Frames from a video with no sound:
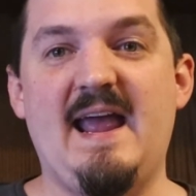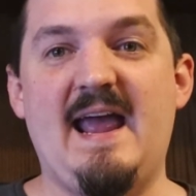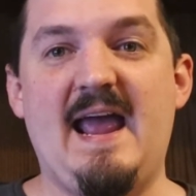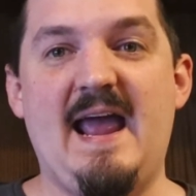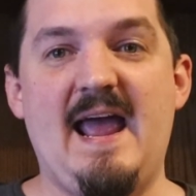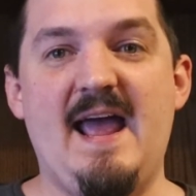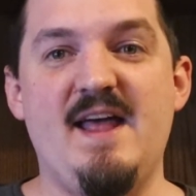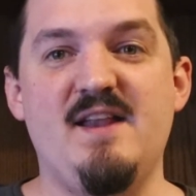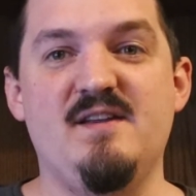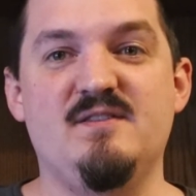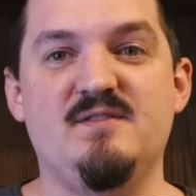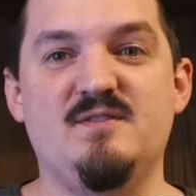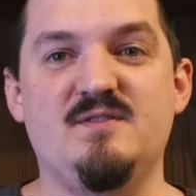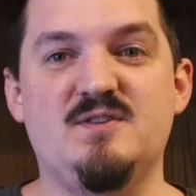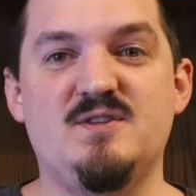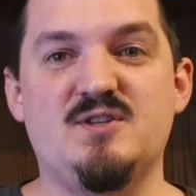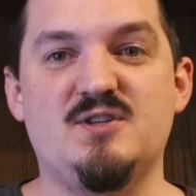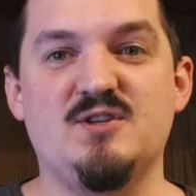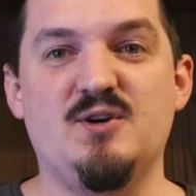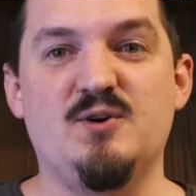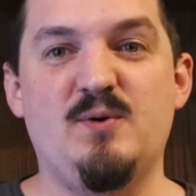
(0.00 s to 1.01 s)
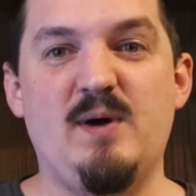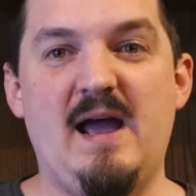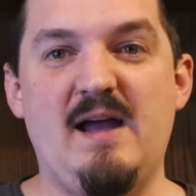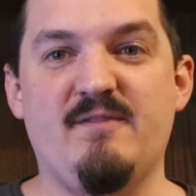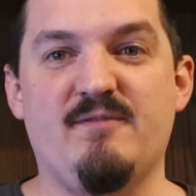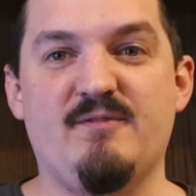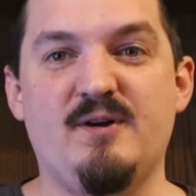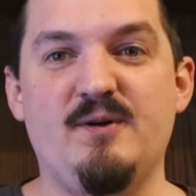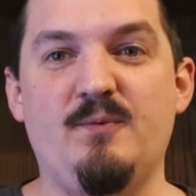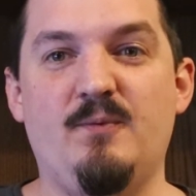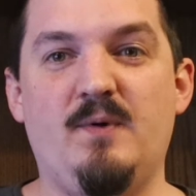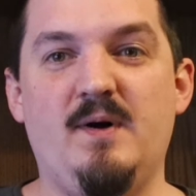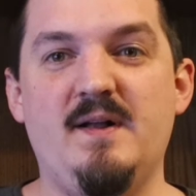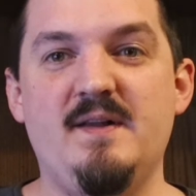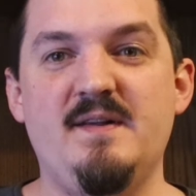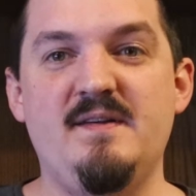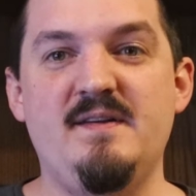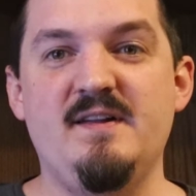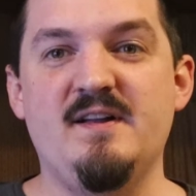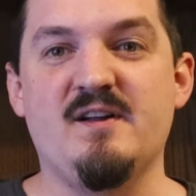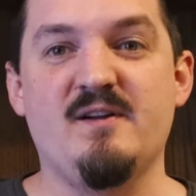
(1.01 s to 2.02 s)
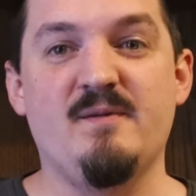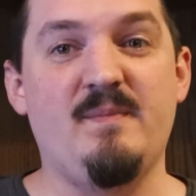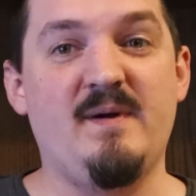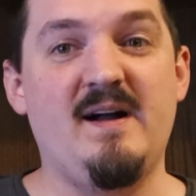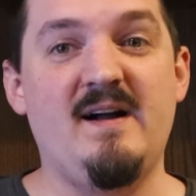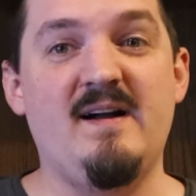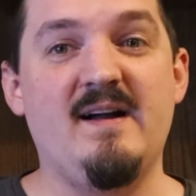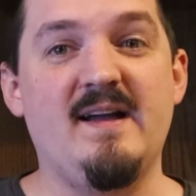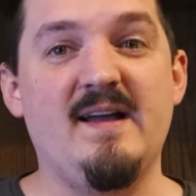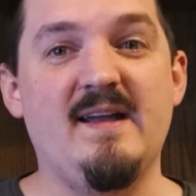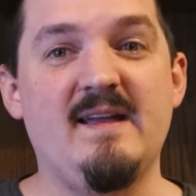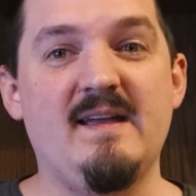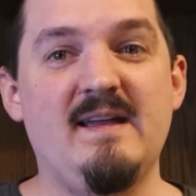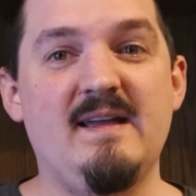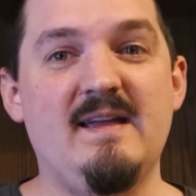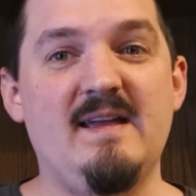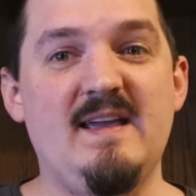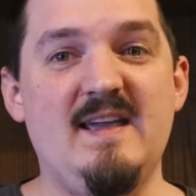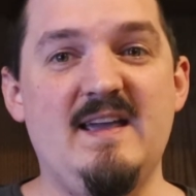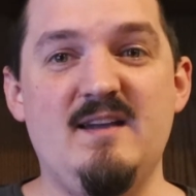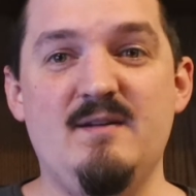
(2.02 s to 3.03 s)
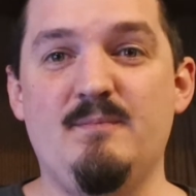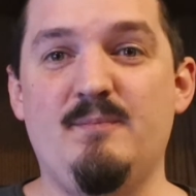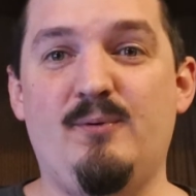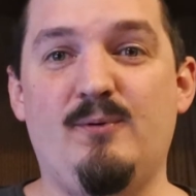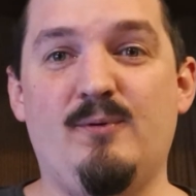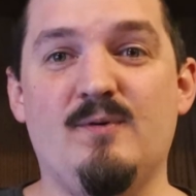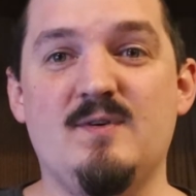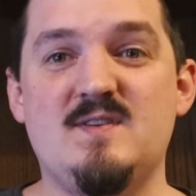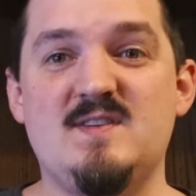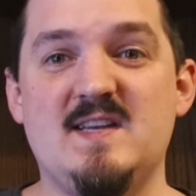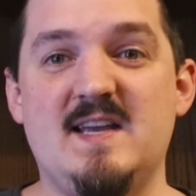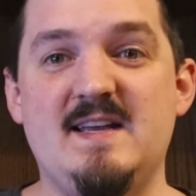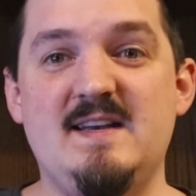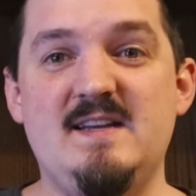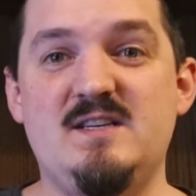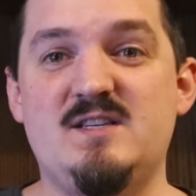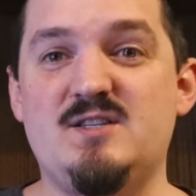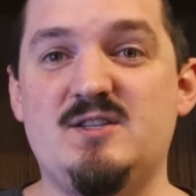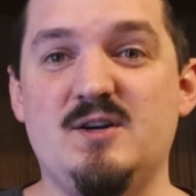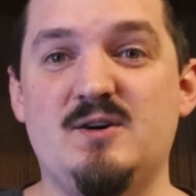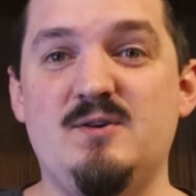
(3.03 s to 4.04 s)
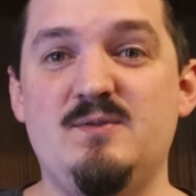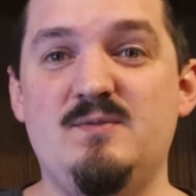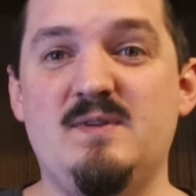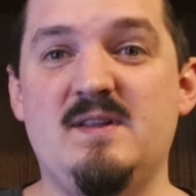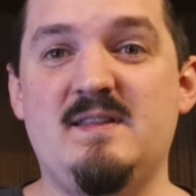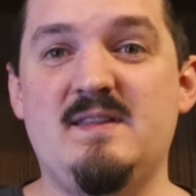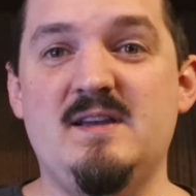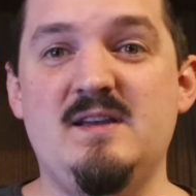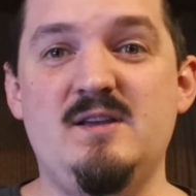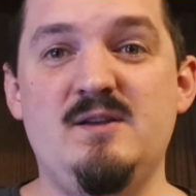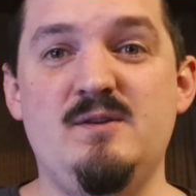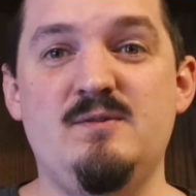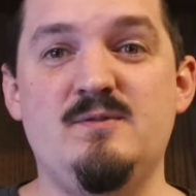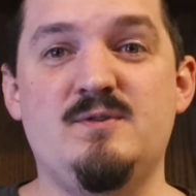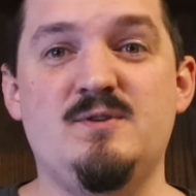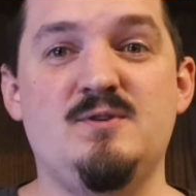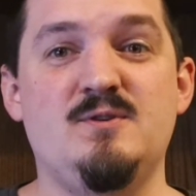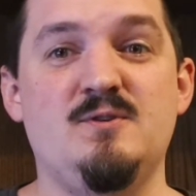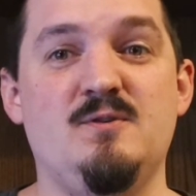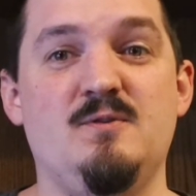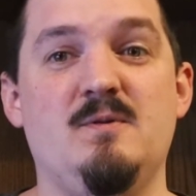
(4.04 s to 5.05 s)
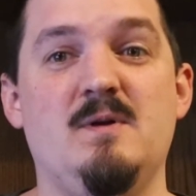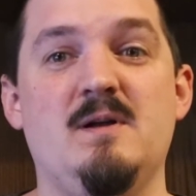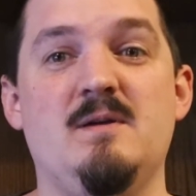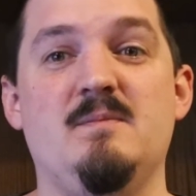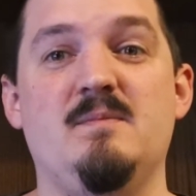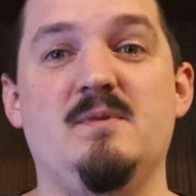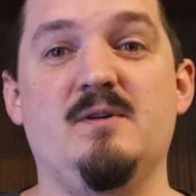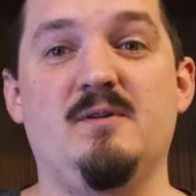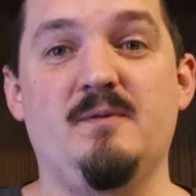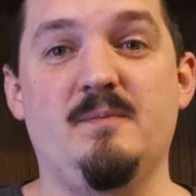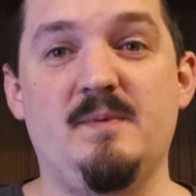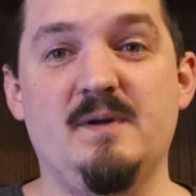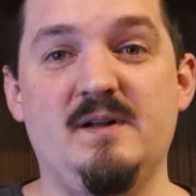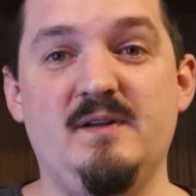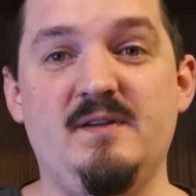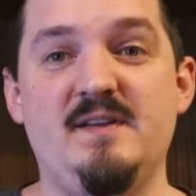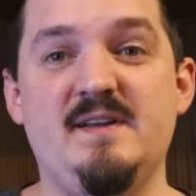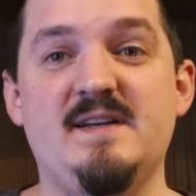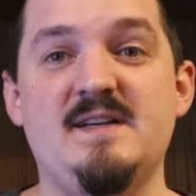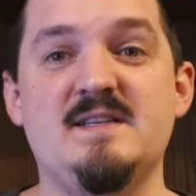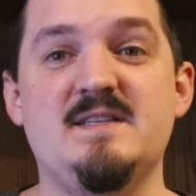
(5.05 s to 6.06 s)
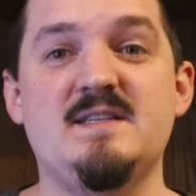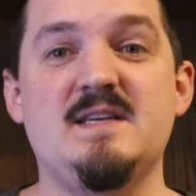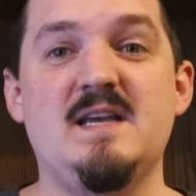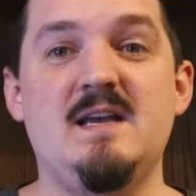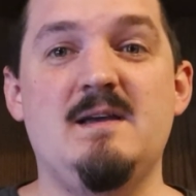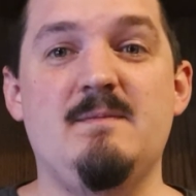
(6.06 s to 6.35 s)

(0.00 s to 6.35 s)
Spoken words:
And so everyone nearby imports any stone that they use to build buildings,